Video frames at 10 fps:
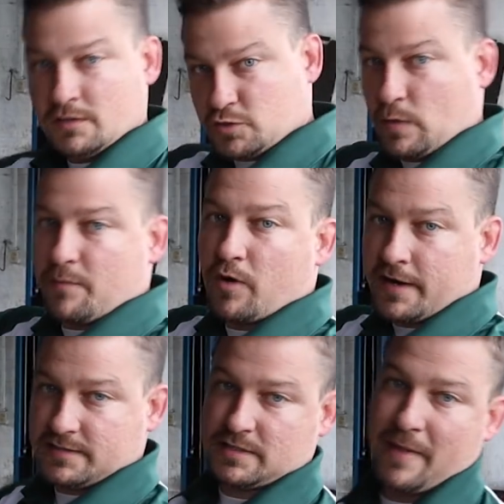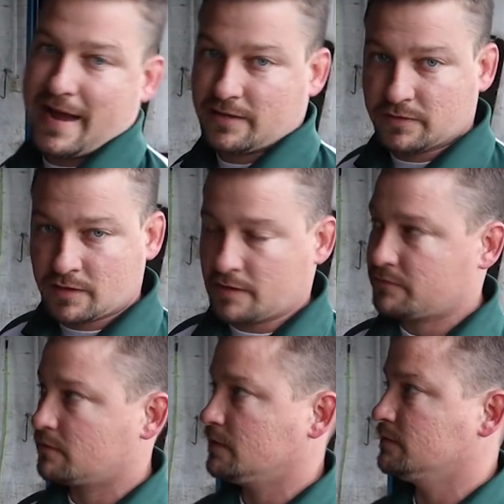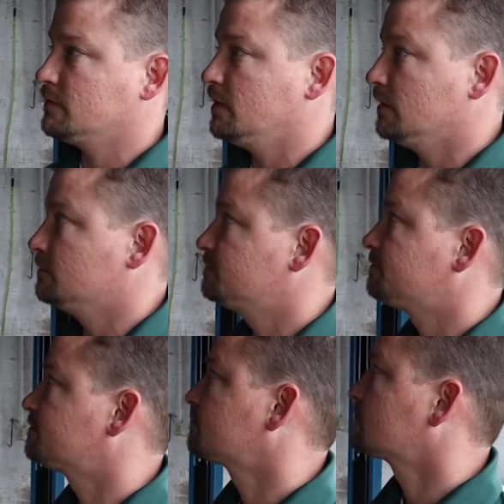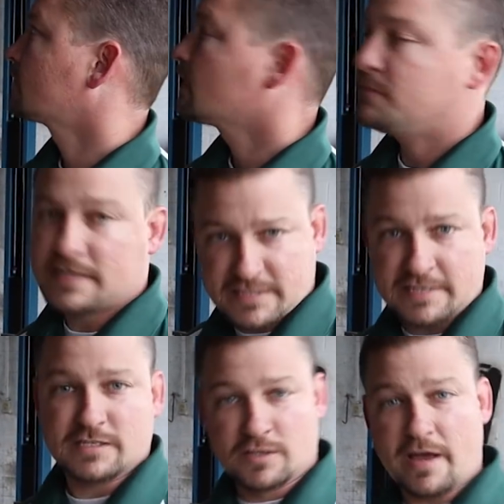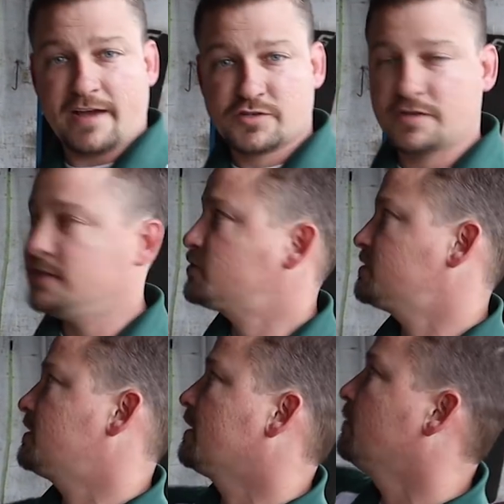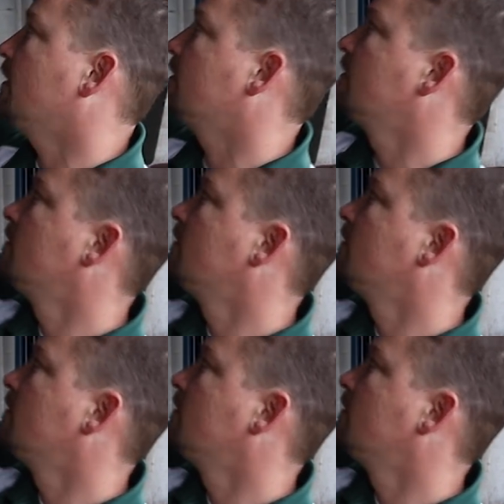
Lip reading: sway bar hits the back of the cover and makes things a little extra interesting, but